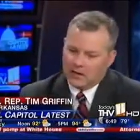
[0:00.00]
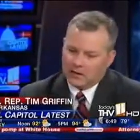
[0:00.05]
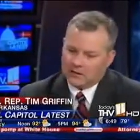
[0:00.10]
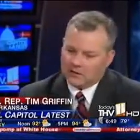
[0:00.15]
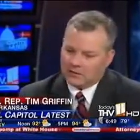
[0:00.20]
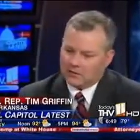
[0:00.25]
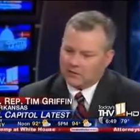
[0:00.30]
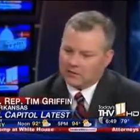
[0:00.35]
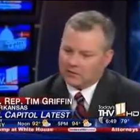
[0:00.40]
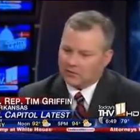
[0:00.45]

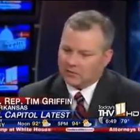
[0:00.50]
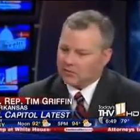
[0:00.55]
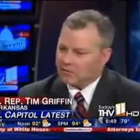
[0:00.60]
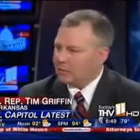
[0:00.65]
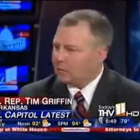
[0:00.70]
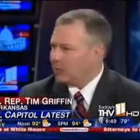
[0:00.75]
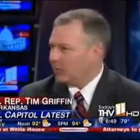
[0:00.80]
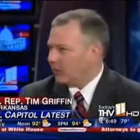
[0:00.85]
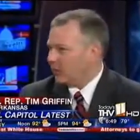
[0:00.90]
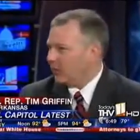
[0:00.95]
so this was
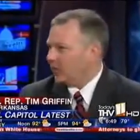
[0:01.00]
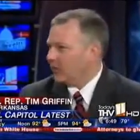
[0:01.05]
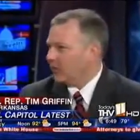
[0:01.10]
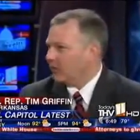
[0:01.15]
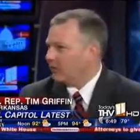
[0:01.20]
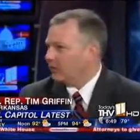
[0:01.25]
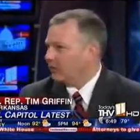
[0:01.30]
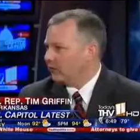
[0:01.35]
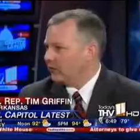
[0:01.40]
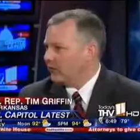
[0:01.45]
a
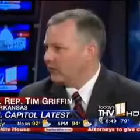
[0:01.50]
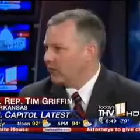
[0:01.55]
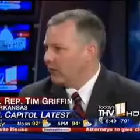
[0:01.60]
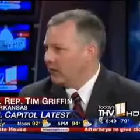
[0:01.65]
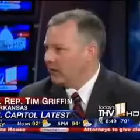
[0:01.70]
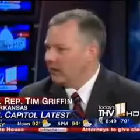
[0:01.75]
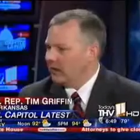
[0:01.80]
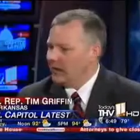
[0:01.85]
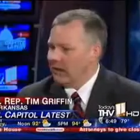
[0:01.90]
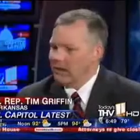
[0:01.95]
priority for
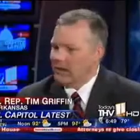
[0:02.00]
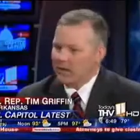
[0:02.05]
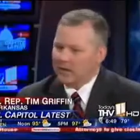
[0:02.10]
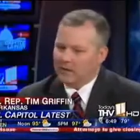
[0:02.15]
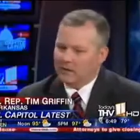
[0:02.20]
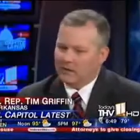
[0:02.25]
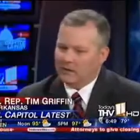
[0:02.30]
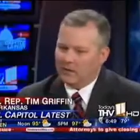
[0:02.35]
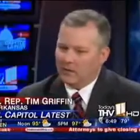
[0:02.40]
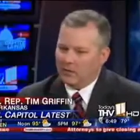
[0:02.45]
me,
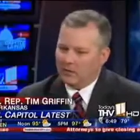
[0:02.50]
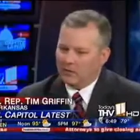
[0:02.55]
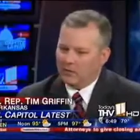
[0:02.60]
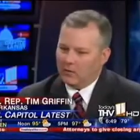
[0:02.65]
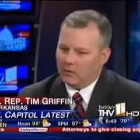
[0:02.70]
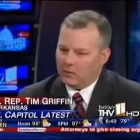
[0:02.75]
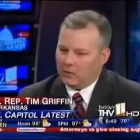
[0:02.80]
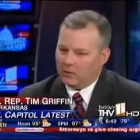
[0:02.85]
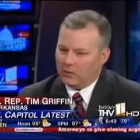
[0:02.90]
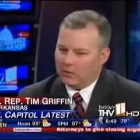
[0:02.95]
and
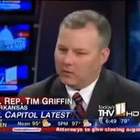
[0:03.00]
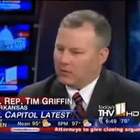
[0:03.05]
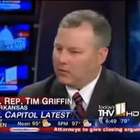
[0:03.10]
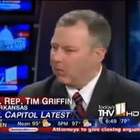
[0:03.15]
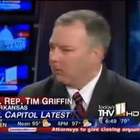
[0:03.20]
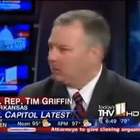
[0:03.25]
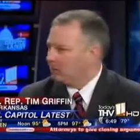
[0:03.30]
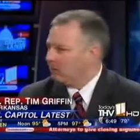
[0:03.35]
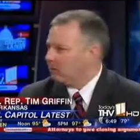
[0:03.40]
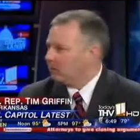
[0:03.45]
a
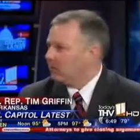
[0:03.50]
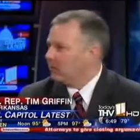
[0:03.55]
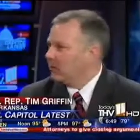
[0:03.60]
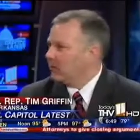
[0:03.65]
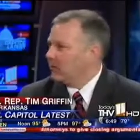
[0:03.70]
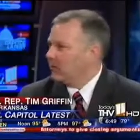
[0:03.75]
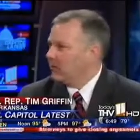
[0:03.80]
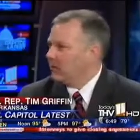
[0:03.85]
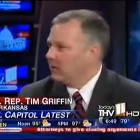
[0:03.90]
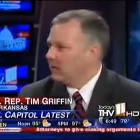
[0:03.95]
number of
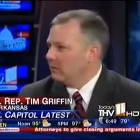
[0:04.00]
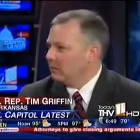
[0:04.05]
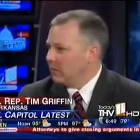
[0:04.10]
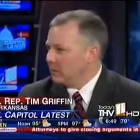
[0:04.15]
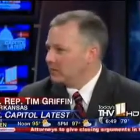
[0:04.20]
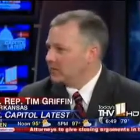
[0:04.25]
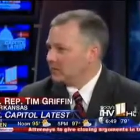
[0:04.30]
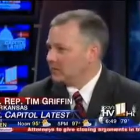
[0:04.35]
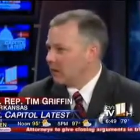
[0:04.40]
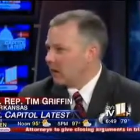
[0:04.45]

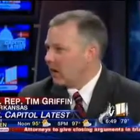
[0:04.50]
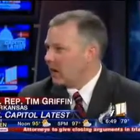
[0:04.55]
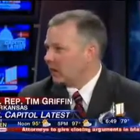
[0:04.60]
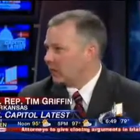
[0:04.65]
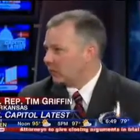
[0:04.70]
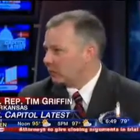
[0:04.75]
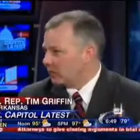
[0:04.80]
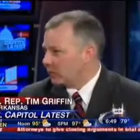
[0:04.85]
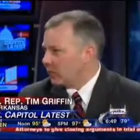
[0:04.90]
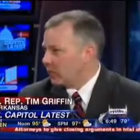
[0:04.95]
members of
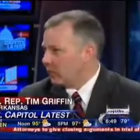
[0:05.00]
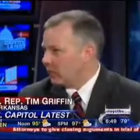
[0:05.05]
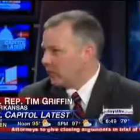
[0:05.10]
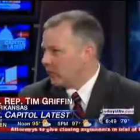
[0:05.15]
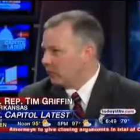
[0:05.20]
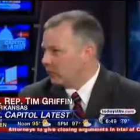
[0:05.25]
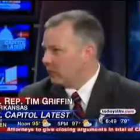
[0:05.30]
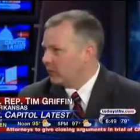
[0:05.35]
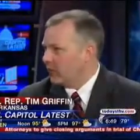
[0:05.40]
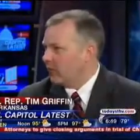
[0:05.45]
Congress went
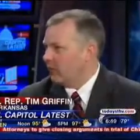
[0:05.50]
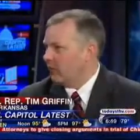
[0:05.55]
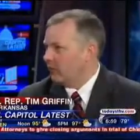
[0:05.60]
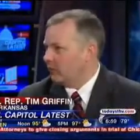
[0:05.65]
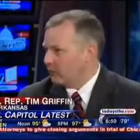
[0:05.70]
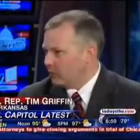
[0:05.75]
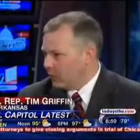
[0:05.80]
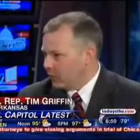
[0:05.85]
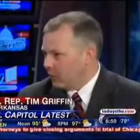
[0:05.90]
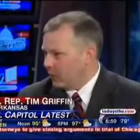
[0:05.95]
over
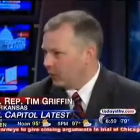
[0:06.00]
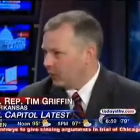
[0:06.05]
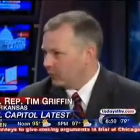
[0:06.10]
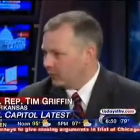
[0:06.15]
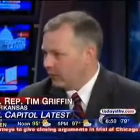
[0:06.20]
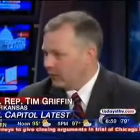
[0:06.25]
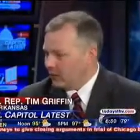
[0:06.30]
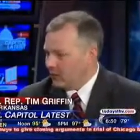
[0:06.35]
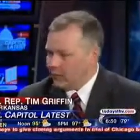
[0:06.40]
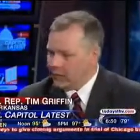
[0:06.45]
Memorial
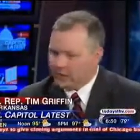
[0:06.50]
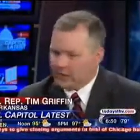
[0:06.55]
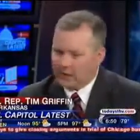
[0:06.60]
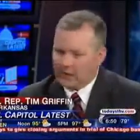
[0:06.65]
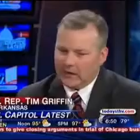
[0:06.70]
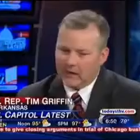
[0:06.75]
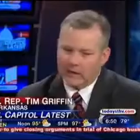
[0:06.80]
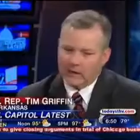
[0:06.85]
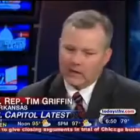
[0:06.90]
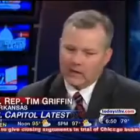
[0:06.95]
Day
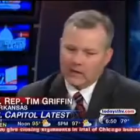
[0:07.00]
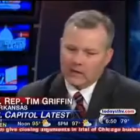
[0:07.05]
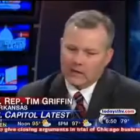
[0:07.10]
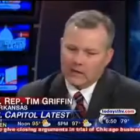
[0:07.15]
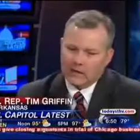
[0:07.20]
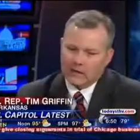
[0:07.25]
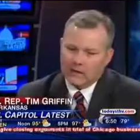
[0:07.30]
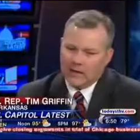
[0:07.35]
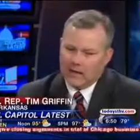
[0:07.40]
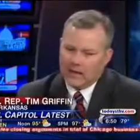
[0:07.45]
weekend,
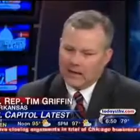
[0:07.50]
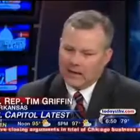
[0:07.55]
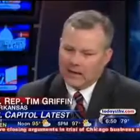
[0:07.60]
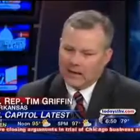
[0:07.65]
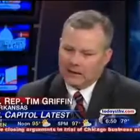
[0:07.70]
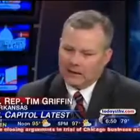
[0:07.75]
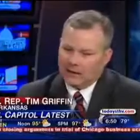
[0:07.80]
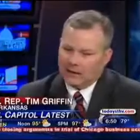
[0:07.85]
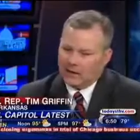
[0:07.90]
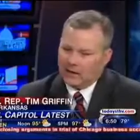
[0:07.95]

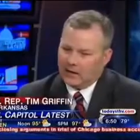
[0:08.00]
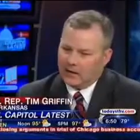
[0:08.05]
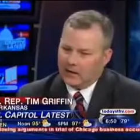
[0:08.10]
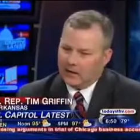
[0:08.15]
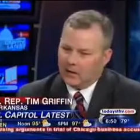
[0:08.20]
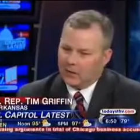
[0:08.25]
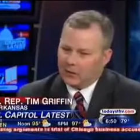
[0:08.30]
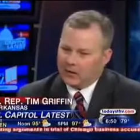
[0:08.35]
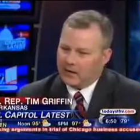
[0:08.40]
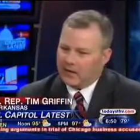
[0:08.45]
and
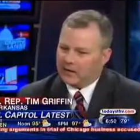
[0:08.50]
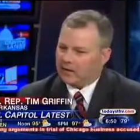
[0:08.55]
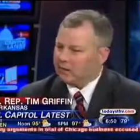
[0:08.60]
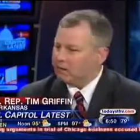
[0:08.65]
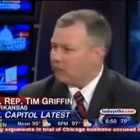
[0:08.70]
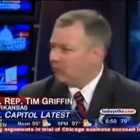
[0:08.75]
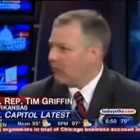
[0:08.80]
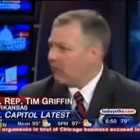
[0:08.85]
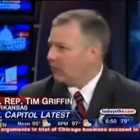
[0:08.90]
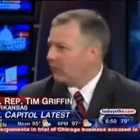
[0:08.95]
we got
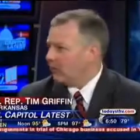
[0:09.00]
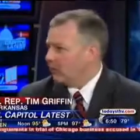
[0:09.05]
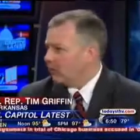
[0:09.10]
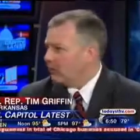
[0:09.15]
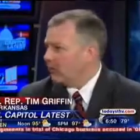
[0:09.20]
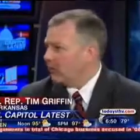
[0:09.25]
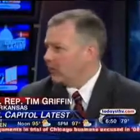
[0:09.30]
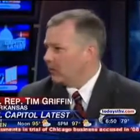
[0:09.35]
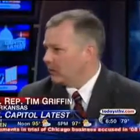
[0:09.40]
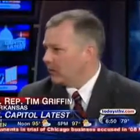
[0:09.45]
to
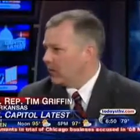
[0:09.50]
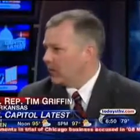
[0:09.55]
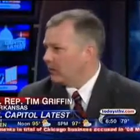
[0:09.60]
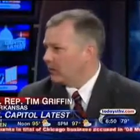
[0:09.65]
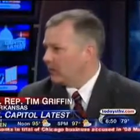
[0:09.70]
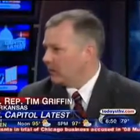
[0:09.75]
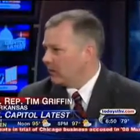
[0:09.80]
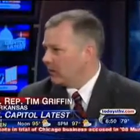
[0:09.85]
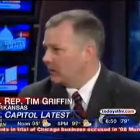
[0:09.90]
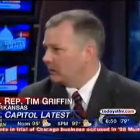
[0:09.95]
travel around
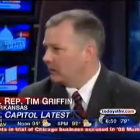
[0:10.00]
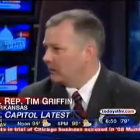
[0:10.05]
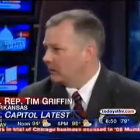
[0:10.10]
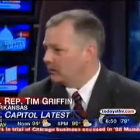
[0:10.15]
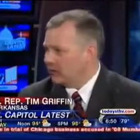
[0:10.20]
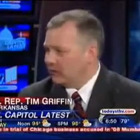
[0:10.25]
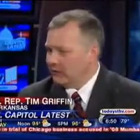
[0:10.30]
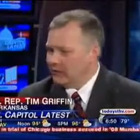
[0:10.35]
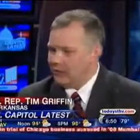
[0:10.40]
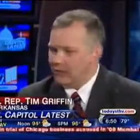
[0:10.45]
the country,
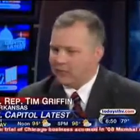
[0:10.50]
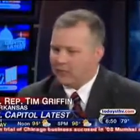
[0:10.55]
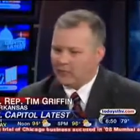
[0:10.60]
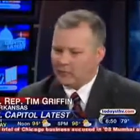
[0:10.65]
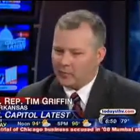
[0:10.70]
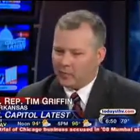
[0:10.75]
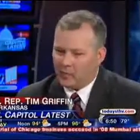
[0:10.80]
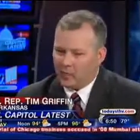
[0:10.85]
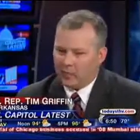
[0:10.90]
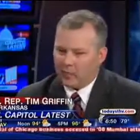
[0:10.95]
see
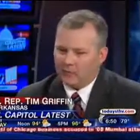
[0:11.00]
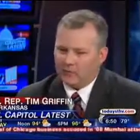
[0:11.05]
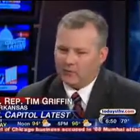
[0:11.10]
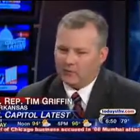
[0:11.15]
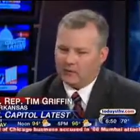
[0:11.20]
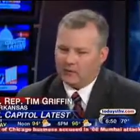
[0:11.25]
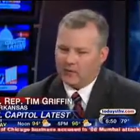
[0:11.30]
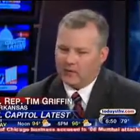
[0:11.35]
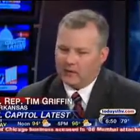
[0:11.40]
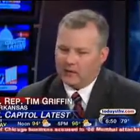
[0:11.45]
different
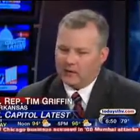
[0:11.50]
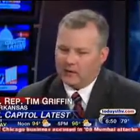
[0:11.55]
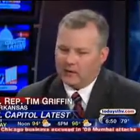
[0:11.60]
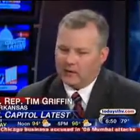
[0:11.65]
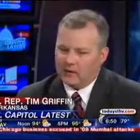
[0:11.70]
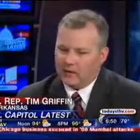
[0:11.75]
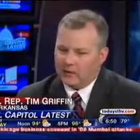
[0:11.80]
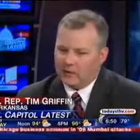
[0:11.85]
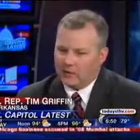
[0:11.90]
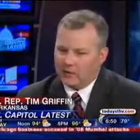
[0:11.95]
parts,
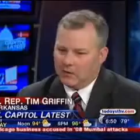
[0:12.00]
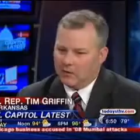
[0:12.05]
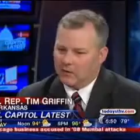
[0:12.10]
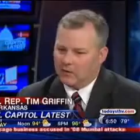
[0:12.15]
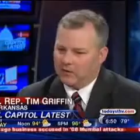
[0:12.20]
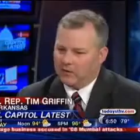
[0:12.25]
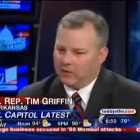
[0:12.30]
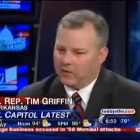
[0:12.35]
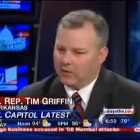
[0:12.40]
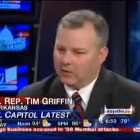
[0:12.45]
and meet
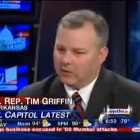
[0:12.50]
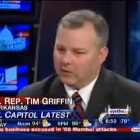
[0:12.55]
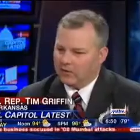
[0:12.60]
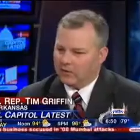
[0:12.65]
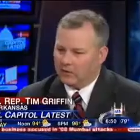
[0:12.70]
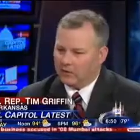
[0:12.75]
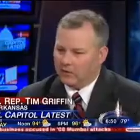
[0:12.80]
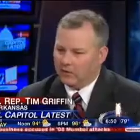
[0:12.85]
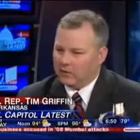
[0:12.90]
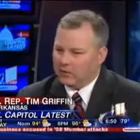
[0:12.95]
with folks
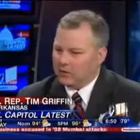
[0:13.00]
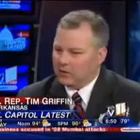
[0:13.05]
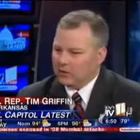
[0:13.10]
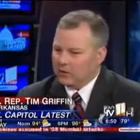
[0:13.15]
from